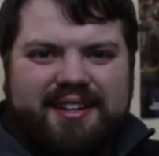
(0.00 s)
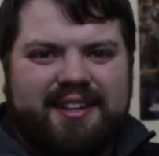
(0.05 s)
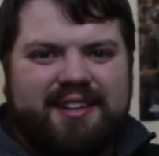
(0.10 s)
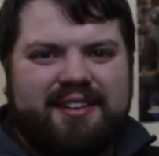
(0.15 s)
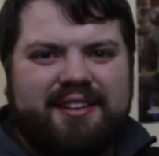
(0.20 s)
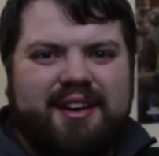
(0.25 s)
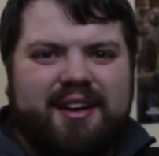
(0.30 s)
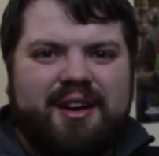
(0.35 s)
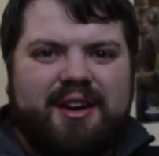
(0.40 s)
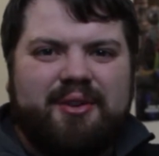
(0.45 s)

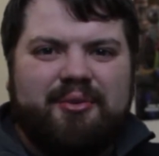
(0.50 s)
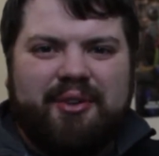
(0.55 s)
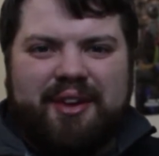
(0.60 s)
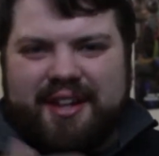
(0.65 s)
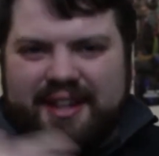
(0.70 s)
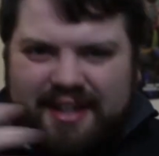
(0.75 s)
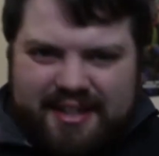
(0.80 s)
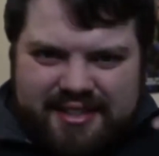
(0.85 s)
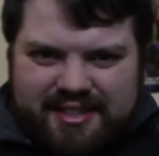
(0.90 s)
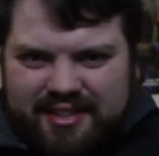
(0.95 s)
and we
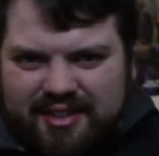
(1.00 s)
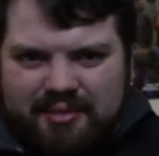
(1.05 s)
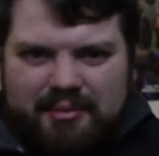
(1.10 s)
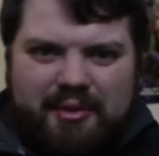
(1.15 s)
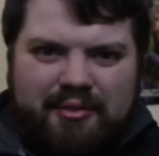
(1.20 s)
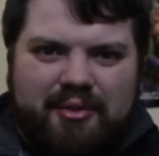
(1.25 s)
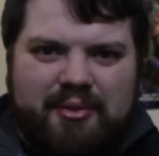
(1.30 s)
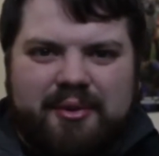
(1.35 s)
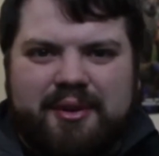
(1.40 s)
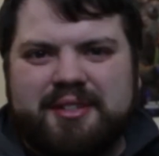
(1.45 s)
cut to them
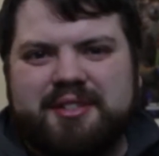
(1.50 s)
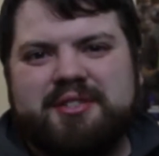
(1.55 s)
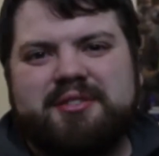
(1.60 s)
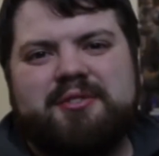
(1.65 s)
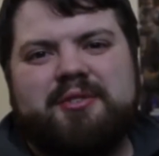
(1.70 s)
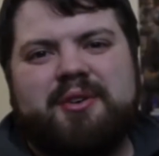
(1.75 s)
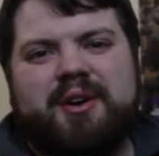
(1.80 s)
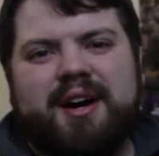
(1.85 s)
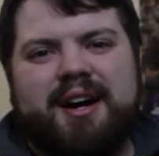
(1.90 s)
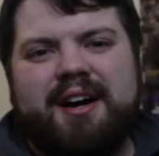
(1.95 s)
every once
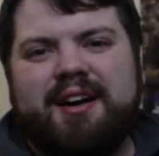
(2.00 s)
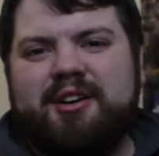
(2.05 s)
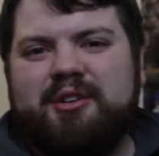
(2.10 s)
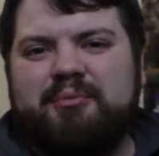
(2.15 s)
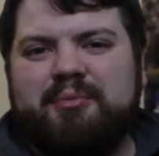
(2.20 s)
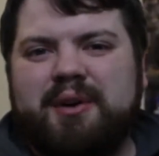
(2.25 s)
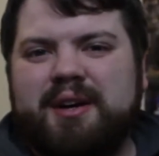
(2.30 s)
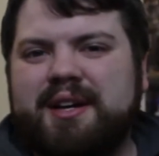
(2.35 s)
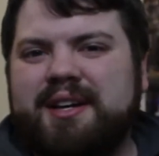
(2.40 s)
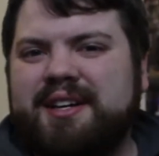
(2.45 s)
in a while,
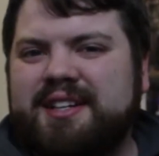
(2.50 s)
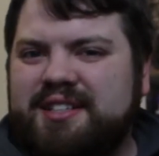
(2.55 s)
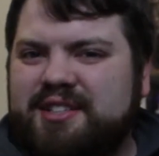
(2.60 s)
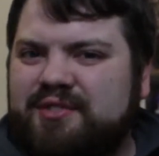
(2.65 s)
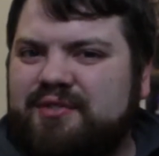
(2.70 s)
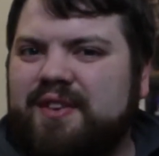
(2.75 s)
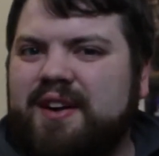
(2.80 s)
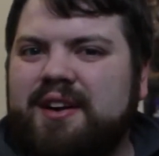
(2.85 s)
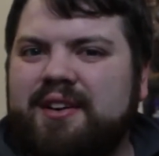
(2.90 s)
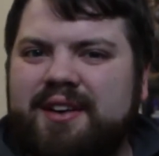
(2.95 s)
but it's
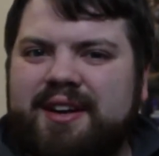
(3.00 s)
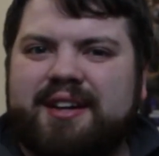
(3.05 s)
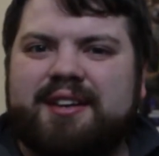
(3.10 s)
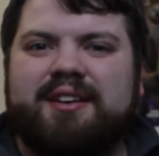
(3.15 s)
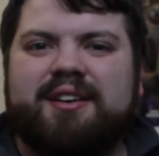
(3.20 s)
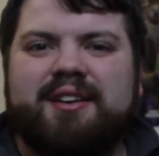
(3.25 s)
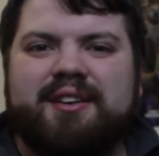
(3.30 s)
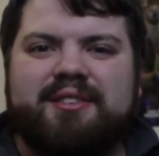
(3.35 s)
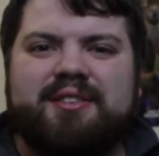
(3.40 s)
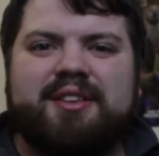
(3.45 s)
very
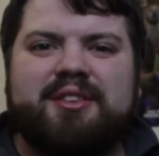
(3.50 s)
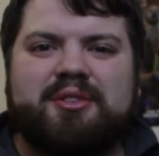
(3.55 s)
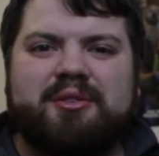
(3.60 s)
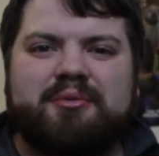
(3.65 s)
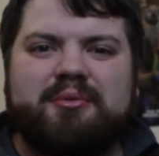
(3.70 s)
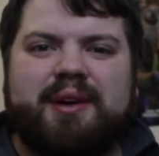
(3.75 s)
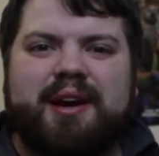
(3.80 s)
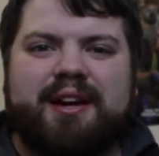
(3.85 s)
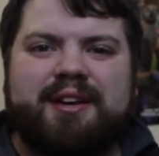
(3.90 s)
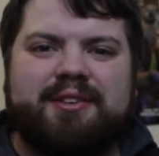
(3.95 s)
clear that the
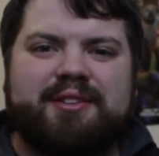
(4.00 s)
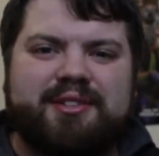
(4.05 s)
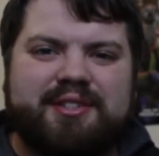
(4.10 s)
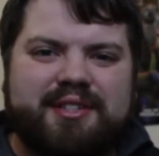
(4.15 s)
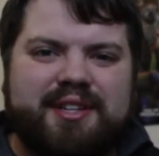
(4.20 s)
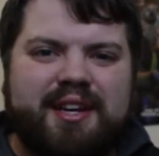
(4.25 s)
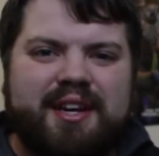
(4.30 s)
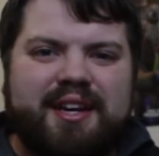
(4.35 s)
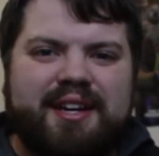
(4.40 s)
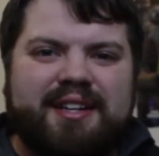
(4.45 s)

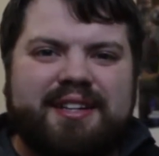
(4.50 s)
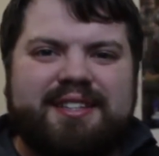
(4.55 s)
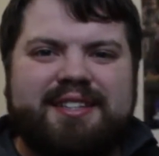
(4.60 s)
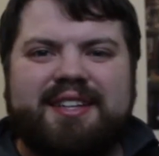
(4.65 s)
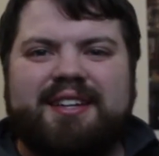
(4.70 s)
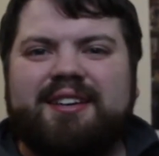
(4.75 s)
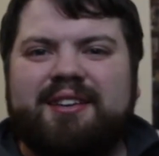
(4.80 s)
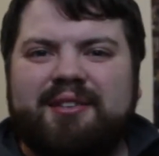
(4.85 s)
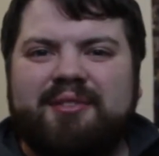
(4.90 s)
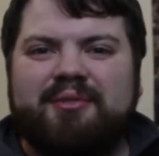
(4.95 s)
writers
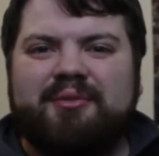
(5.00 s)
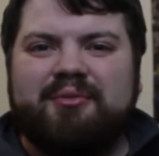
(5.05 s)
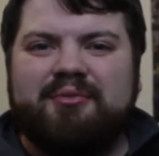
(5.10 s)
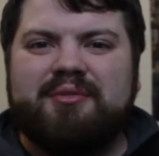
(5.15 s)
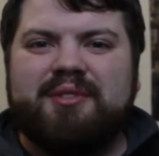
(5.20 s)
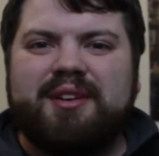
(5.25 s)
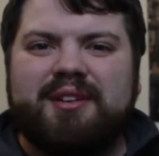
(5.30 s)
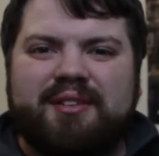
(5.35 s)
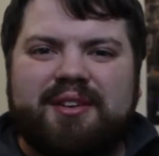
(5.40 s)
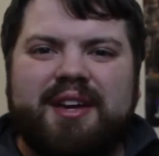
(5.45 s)
didn't
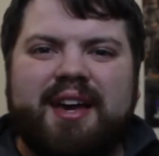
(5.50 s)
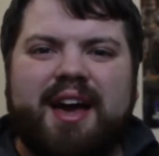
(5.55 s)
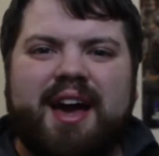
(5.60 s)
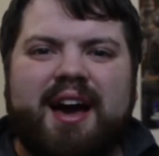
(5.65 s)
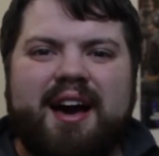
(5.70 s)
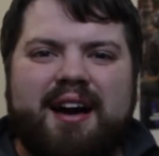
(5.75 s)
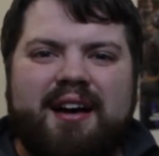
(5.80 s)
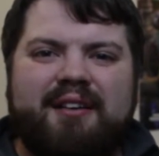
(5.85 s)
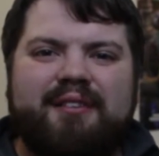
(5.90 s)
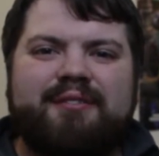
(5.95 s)
really
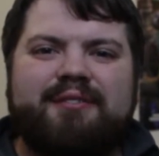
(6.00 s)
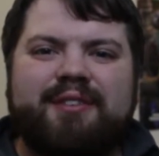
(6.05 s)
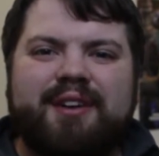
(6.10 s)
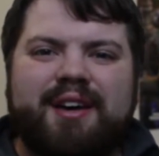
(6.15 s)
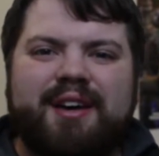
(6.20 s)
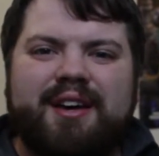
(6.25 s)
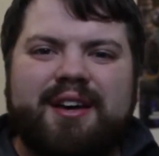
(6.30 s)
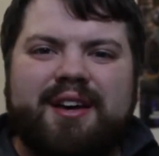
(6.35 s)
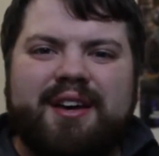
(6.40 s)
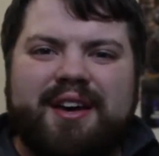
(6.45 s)
have
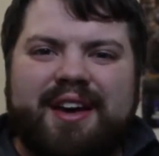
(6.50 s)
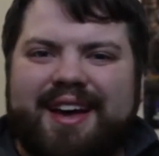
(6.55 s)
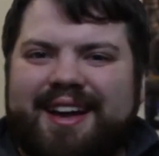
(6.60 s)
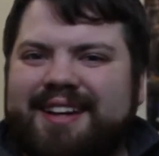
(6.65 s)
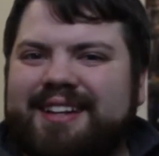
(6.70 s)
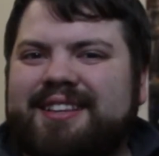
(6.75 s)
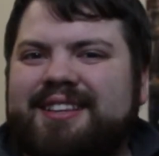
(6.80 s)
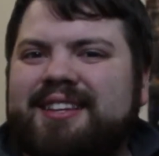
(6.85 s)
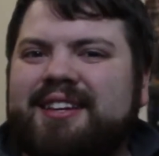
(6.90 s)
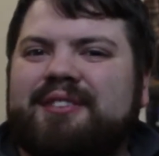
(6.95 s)

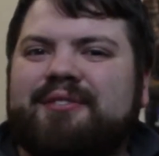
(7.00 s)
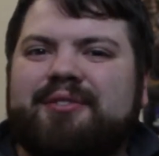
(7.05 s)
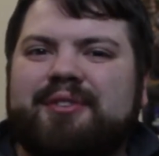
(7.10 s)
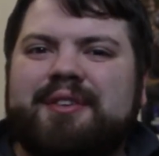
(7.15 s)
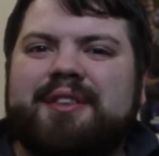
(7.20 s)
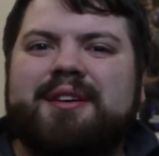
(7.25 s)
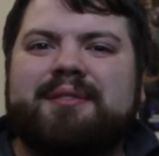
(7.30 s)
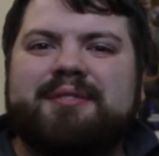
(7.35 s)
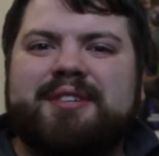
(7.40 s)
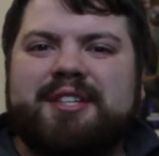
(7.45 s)
anything for
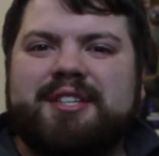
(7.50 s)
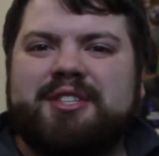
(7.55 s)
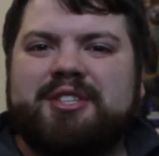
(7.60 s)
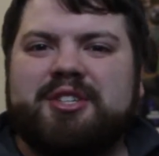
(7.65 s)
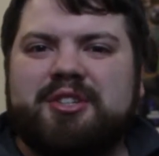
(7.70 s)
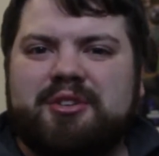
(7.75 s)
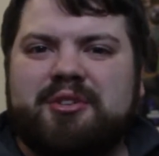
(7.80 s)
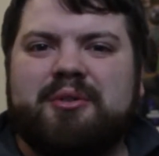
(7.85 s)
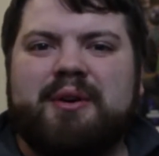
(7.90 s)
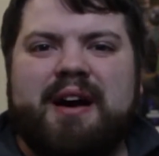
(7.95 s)
them to
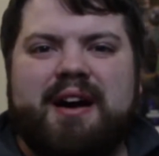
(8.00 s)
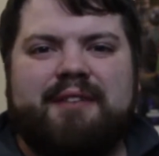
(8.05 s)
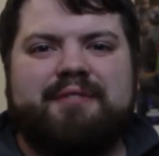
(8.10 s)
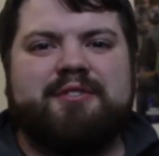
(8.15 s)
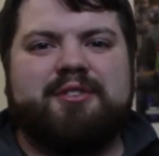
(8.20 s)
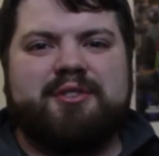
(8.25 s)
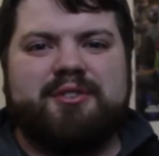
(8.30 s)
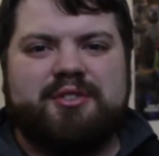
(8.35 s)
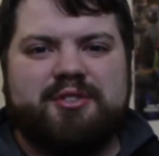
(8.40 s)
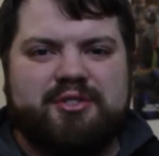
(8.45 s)
do
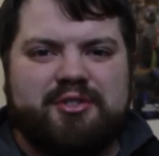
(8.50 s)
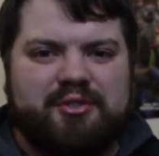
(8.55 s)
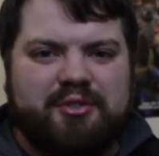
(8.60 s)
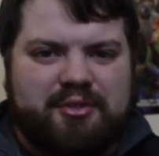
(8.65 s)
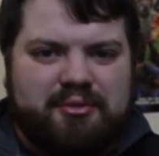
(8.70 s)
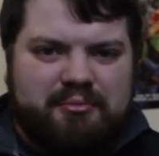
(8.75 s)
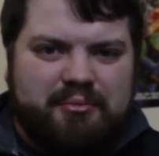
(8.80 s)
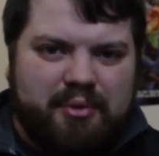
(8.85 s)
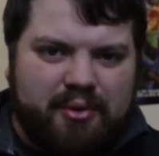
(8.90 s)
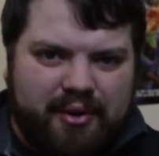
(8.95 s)
after a
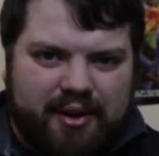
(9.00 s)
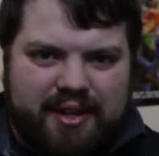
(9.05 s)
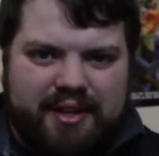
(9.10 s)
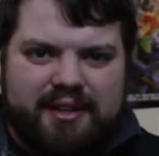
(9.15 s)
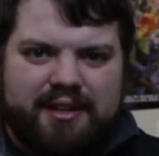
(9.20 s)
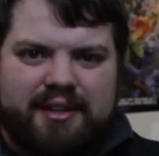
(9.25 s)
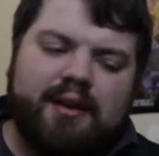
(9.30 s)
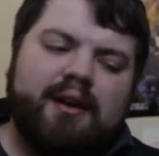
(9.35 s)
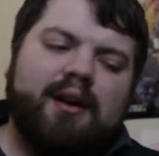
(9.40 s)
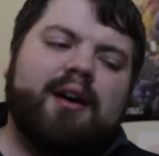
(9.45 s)
certain point.
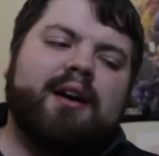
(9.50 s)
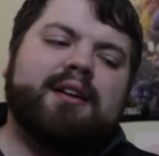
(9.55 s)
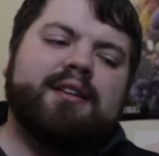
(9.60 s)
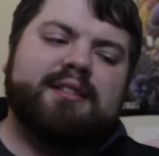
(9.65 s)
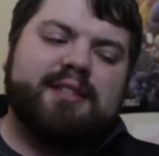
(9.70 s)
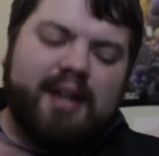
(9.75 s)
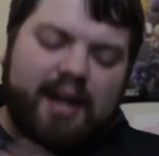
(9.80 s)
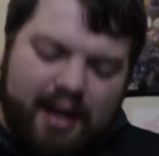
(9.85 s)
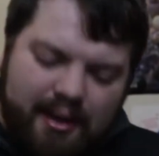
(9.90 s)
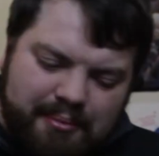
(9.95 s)
On
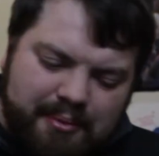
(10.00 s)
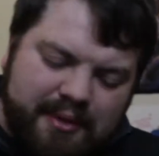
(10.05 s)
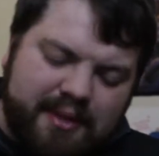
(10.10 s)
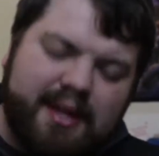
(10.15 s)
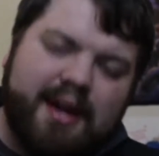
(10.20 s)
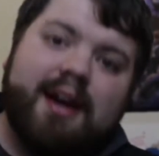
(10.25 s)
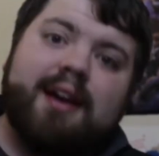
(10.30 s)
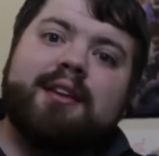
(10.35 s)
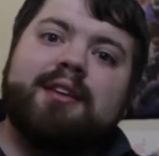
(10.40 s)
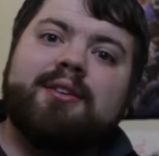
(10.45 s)
top of
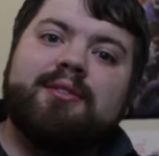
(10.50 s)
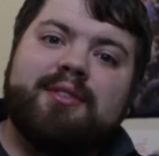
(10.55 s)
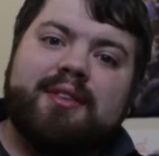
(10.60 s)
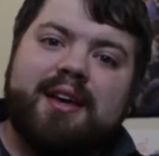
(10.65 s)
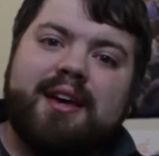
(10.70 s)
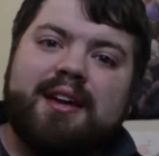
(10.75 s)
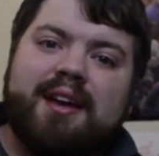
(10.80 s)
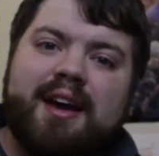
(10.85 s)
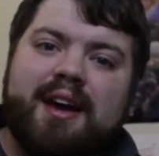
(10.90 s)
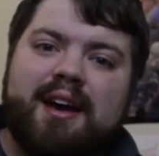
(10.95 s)
that, you
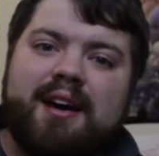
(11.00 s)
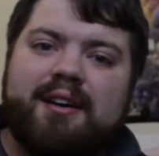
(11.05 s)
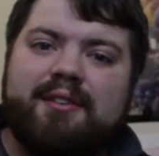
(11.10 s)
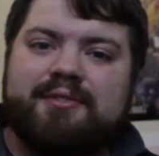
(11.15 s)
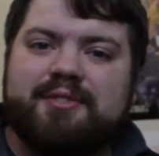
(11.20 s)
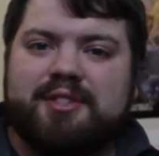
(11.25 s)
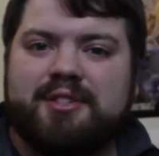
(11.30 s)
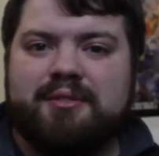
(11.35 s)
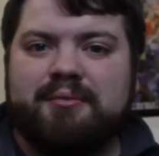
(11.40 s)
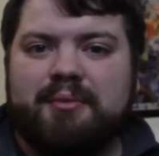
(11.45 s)
then
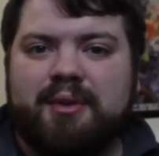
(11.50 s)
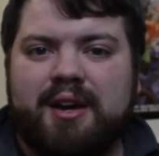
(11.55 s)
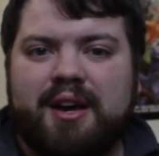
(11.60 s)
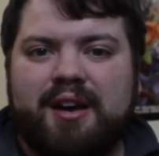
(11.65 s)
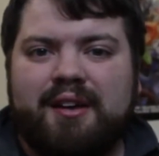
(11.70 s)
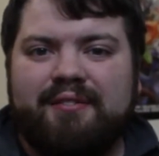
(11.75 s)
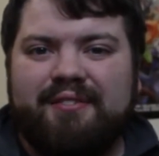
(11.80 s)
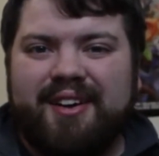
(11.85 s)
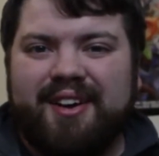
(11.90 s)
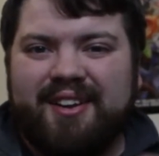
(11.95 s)
have some
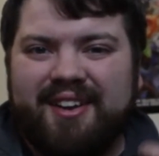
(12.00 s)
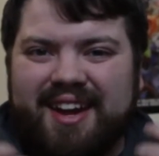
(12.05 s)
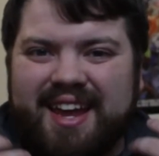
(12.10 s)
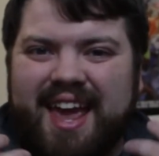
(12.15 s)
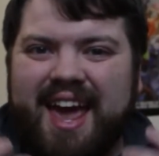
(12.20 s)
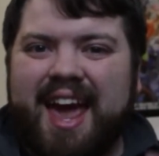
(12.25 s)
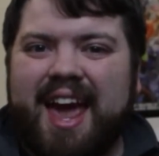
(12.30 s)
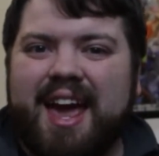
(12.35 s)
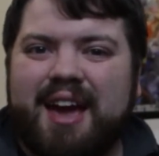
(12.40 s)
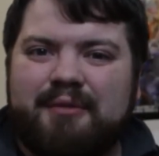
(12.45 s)
very
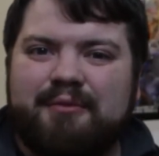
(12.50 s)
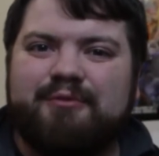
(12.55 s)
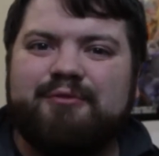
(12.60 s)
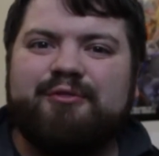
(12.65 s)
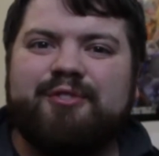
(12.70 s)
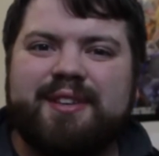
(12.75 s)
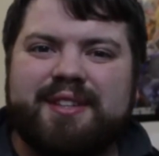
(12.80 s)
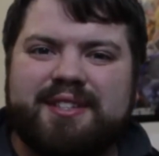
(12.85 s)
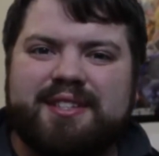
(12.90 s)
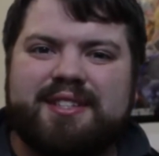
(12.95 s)

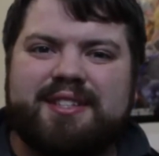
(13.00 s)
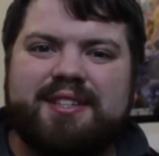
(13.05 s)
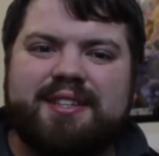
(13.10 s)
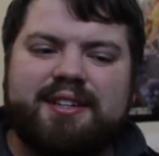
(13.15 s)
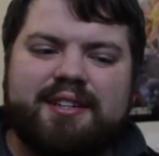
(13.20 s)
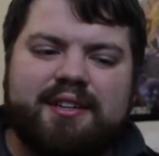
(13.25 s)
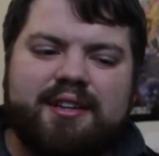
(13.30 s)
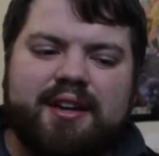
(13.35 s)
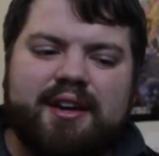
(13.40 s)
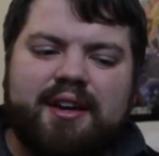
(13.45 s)

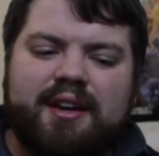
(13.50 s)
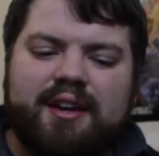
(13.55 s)
ham-fisted